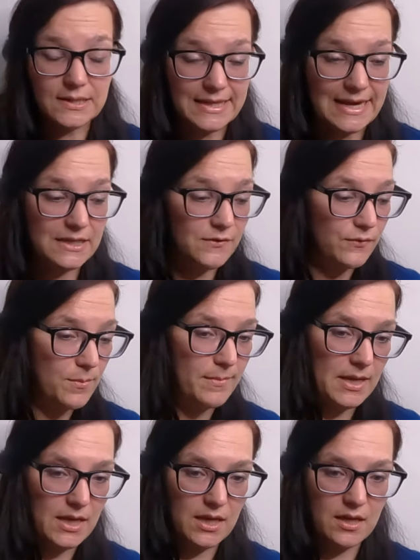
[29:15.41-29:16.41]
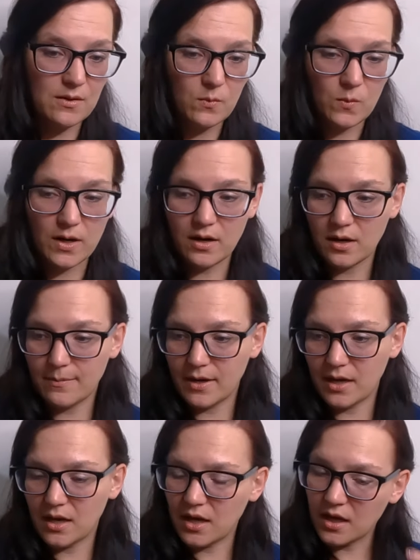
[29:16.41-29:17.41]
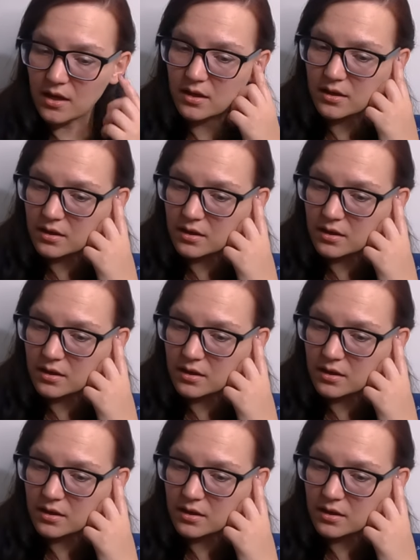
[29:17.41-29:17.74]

that is for me. Where am I